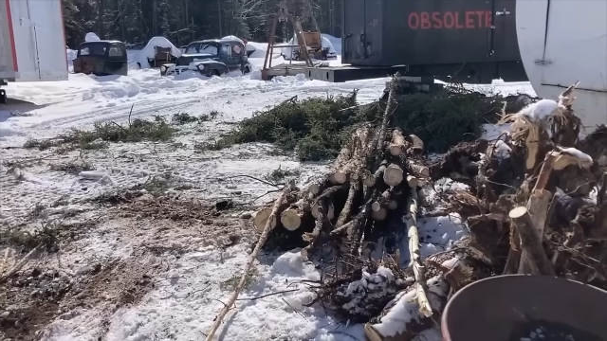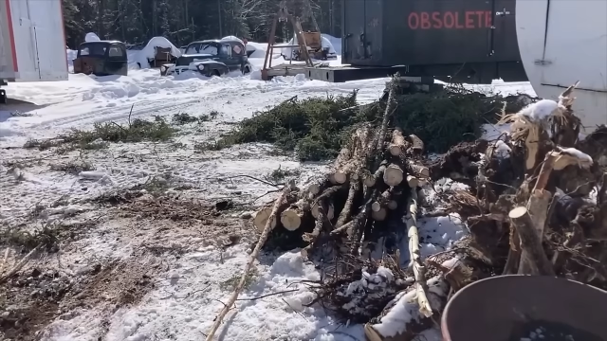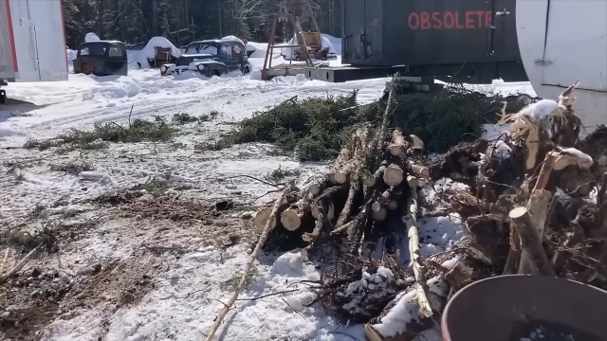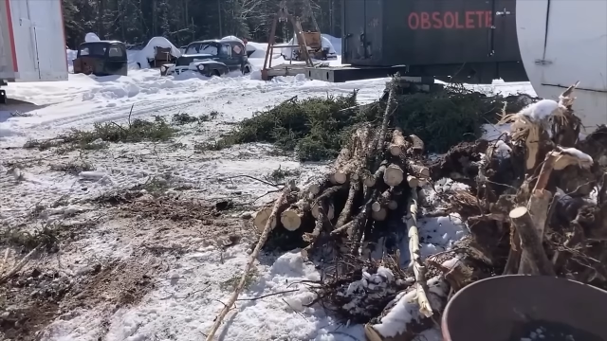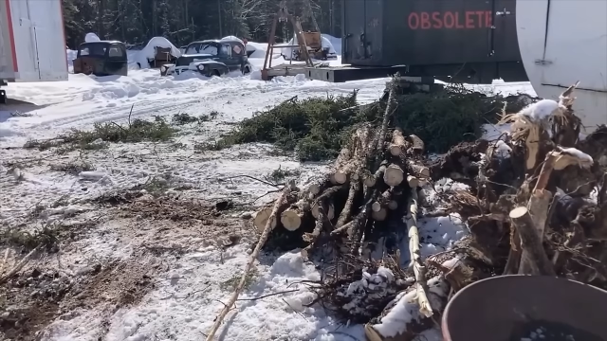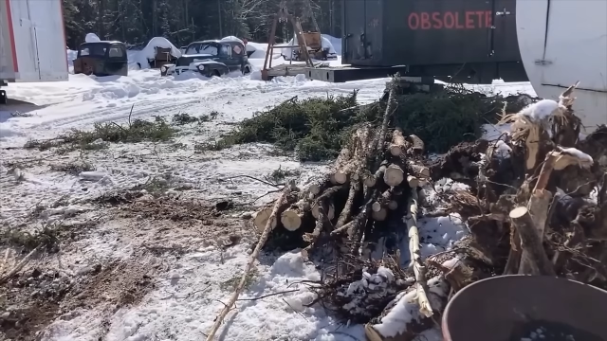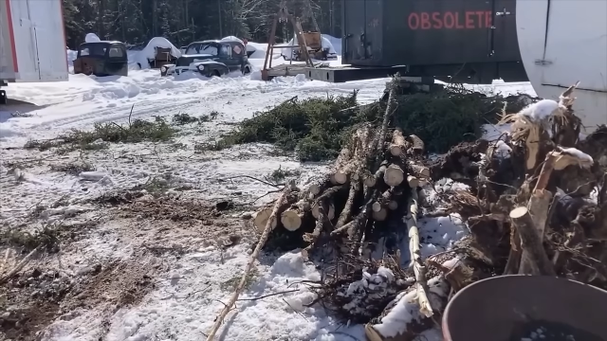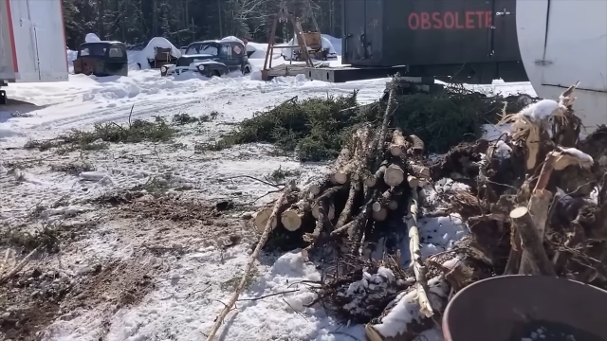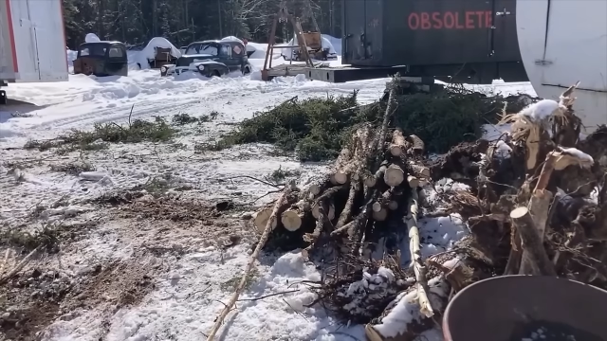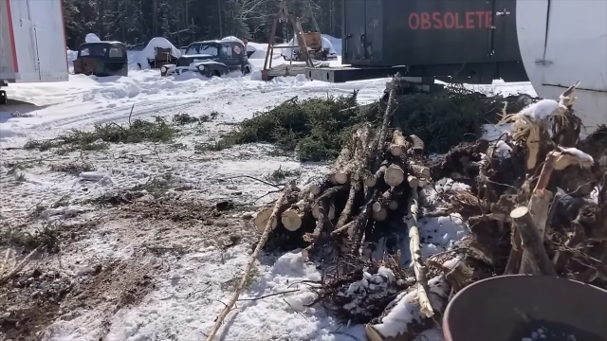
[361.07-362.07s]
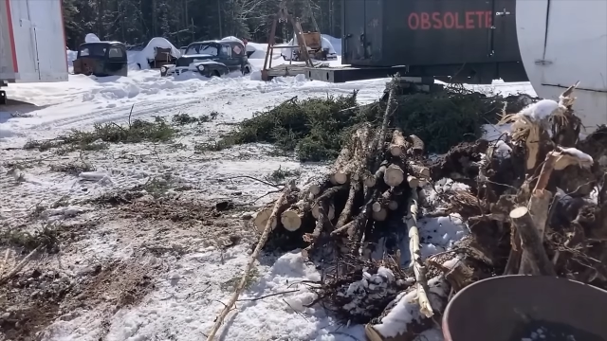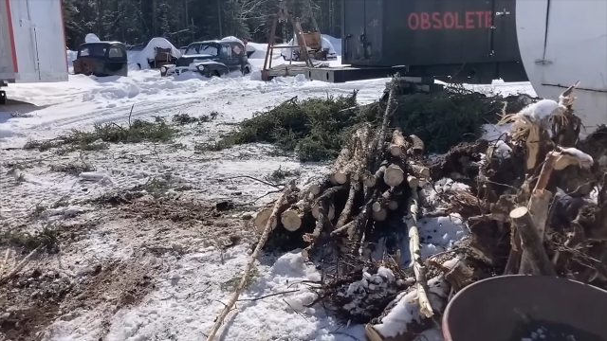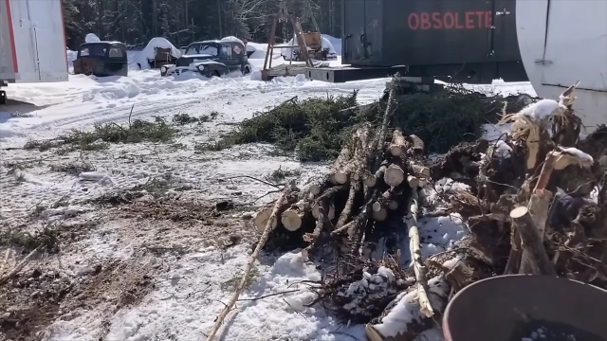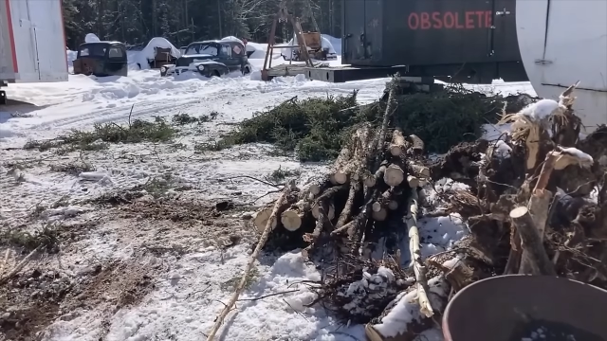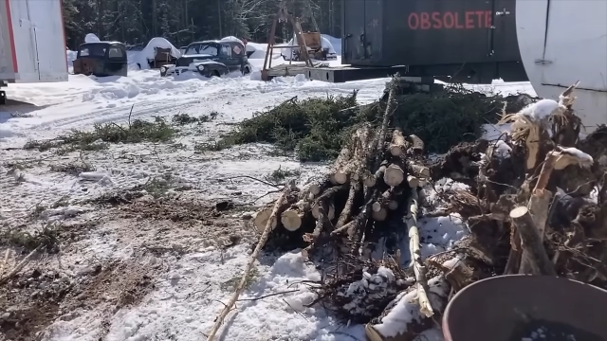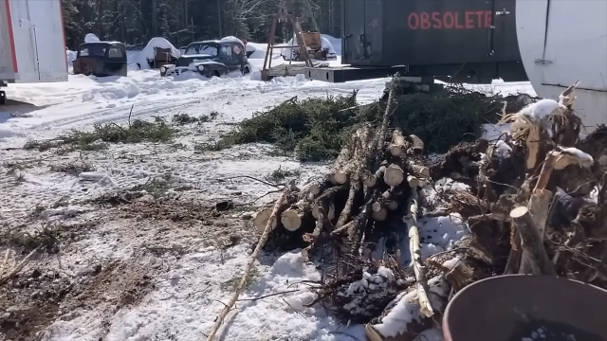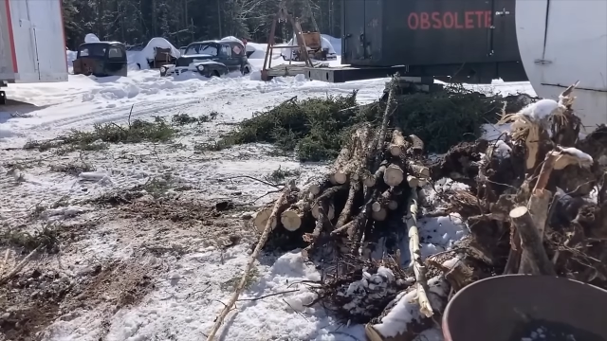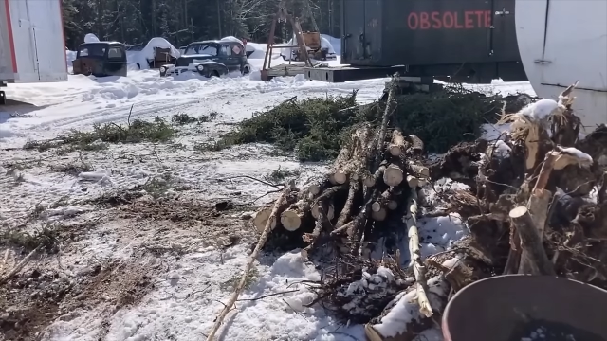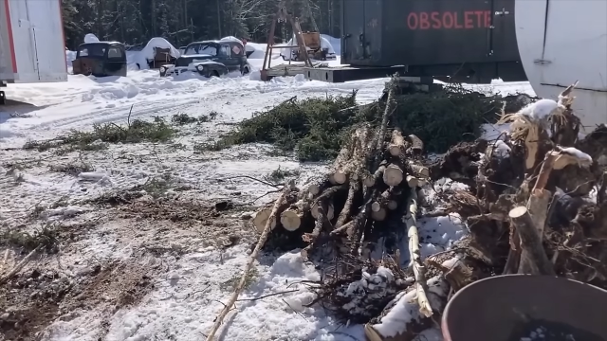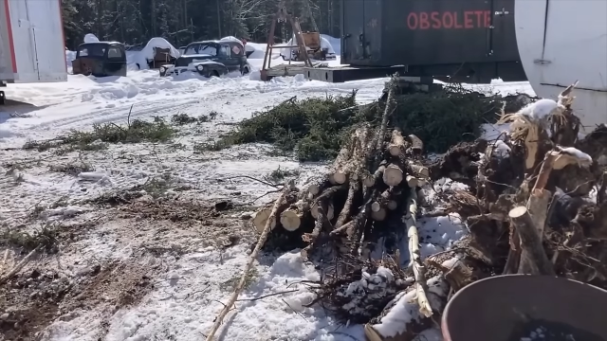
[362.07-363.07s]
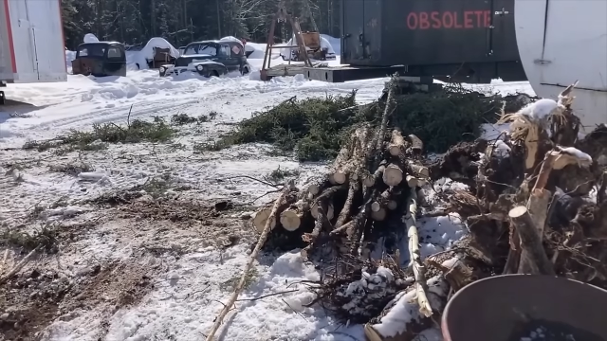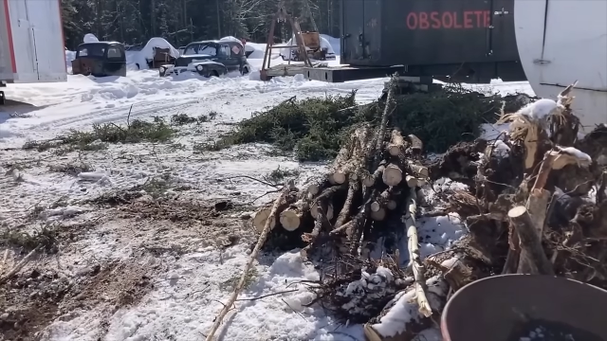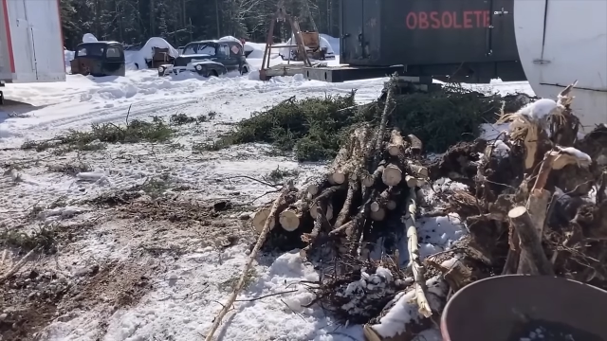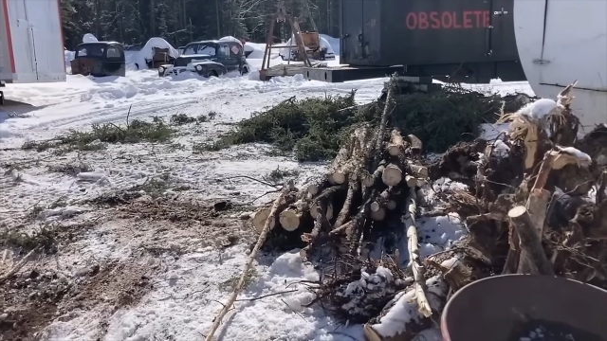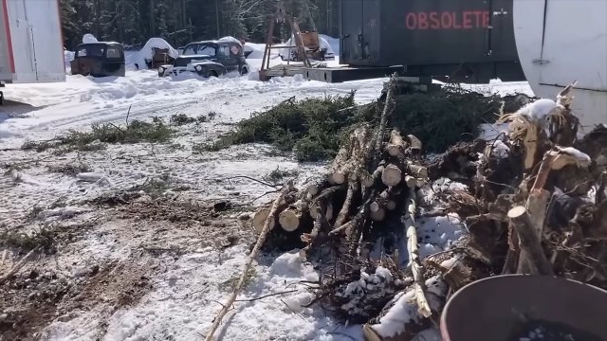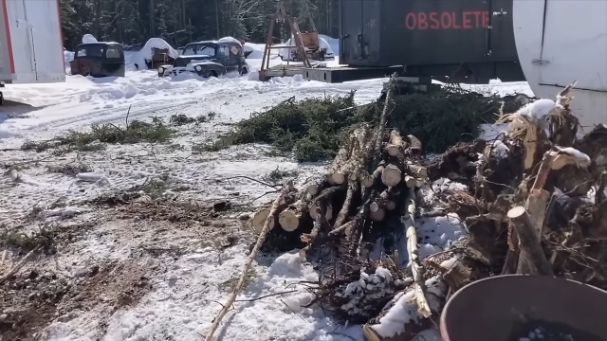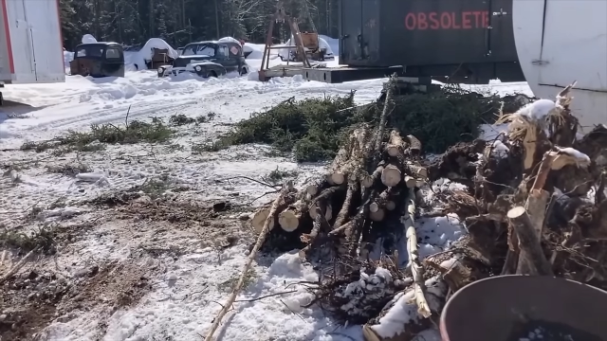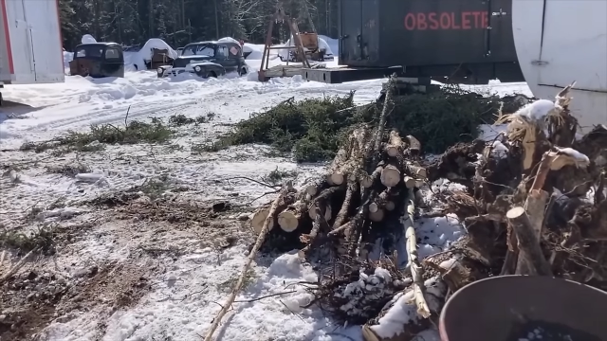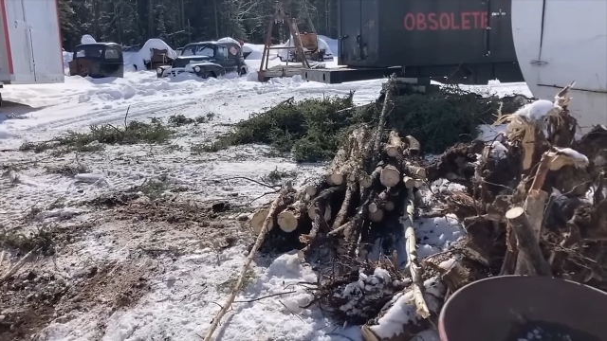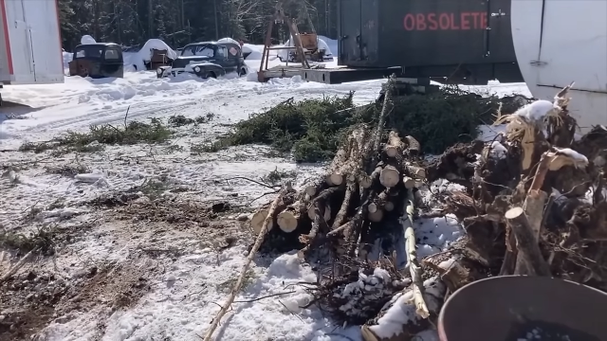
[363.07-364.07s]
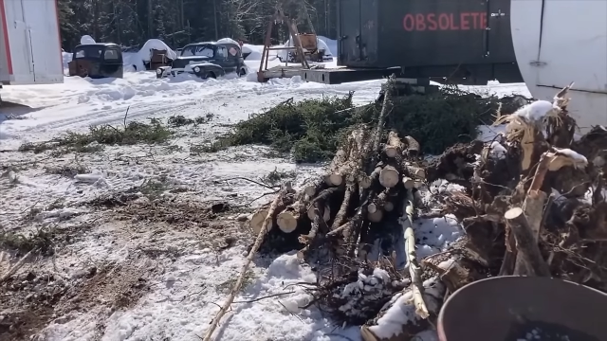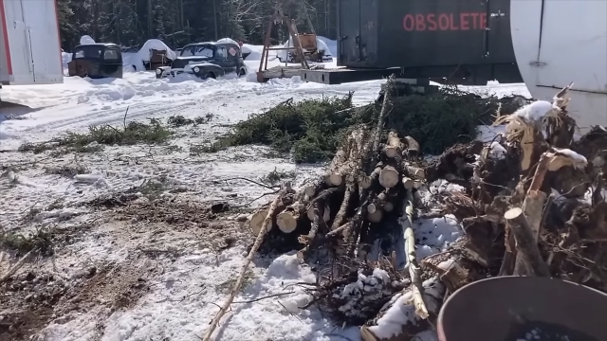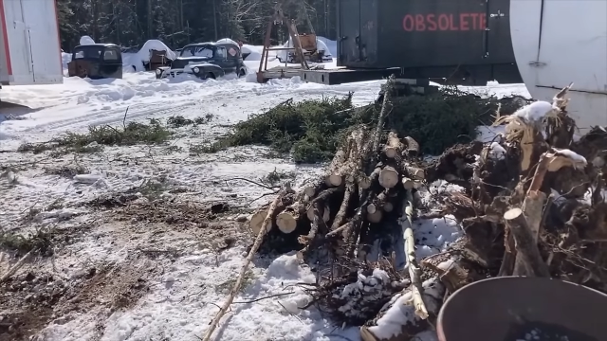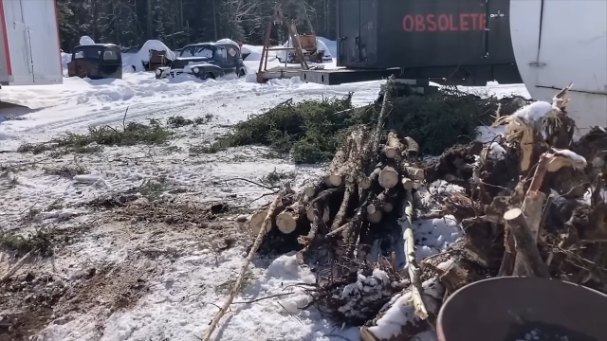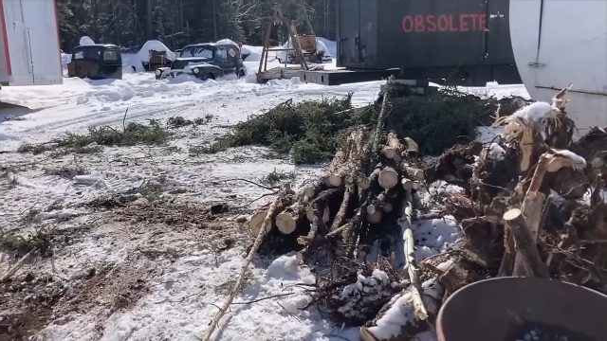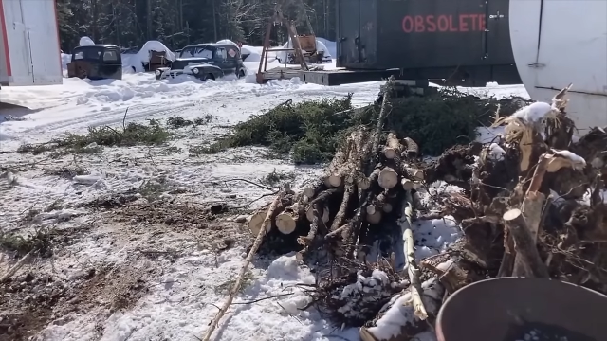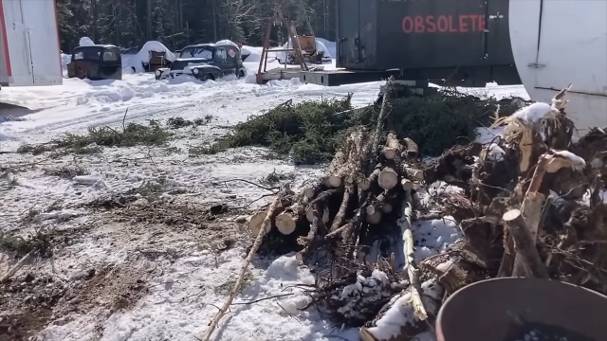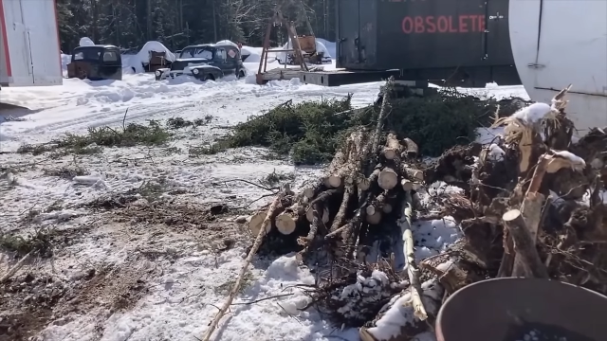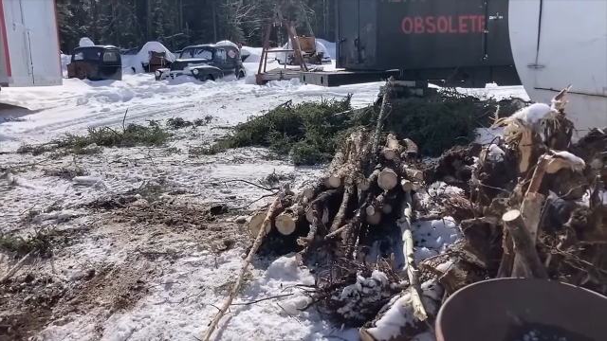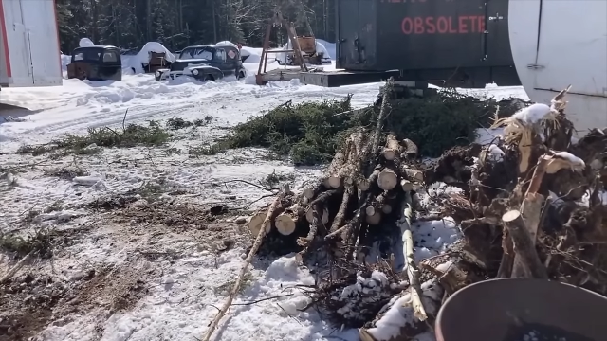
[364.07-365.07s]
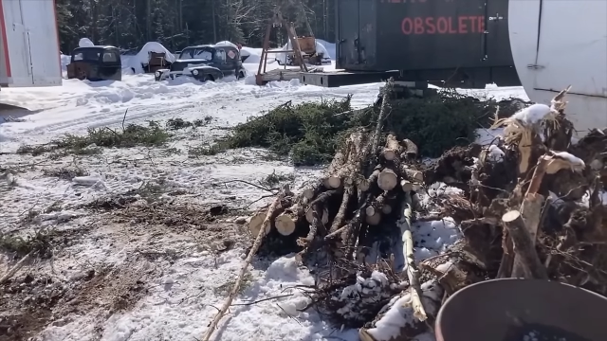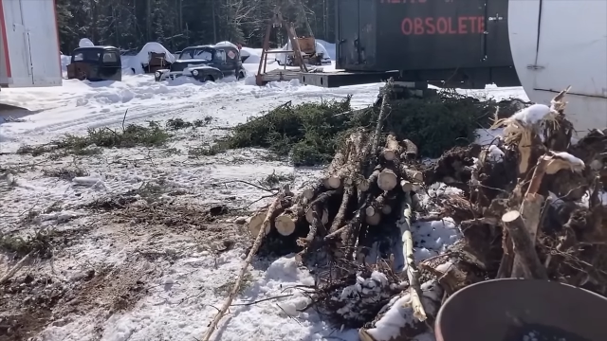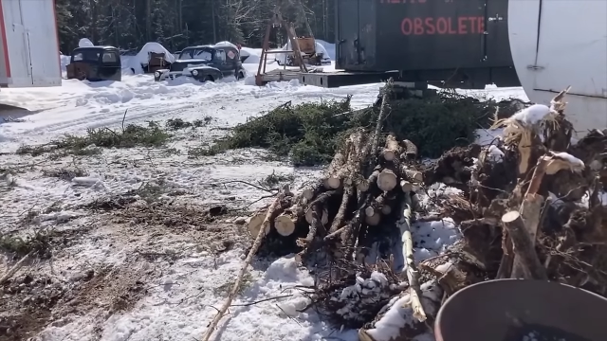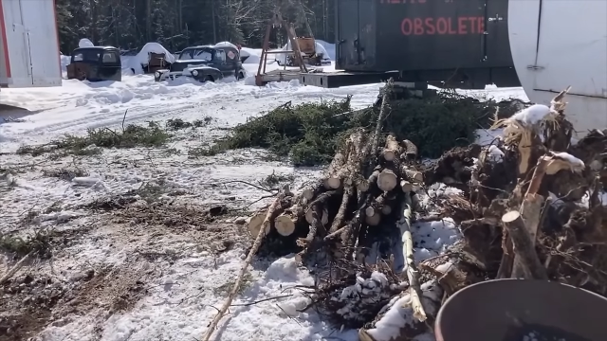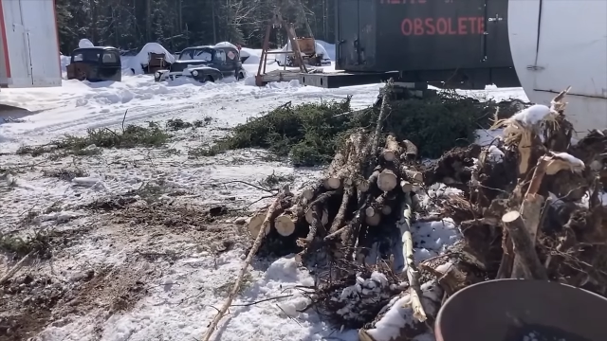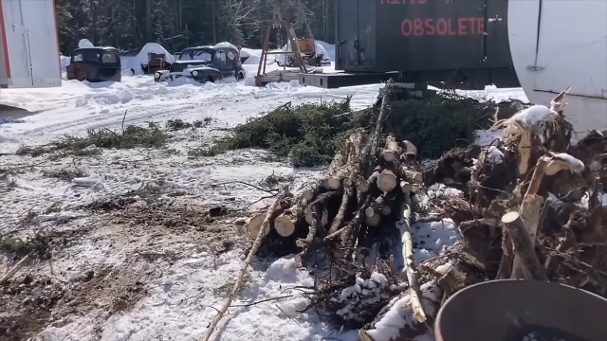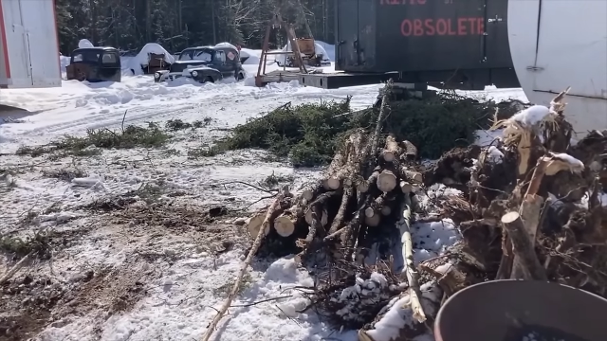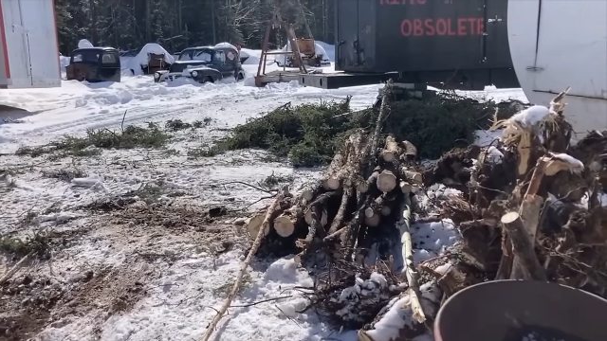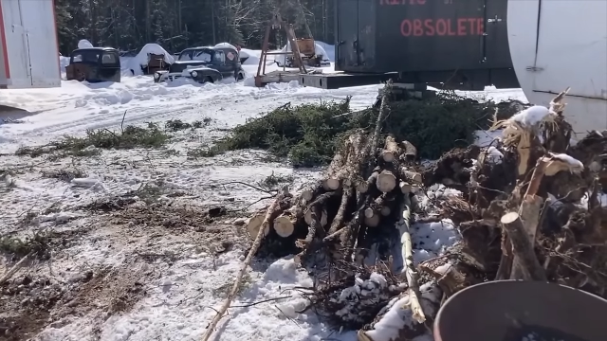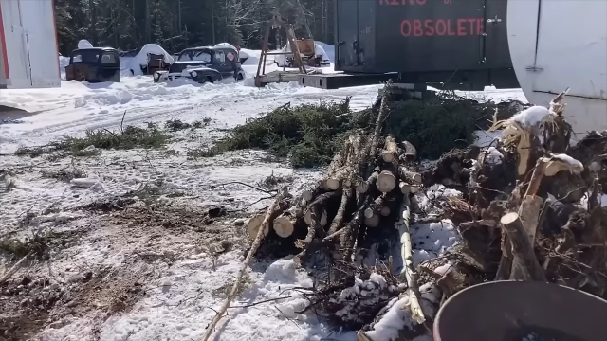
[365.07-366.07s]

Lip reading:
No face is visible, so there are no lips to read.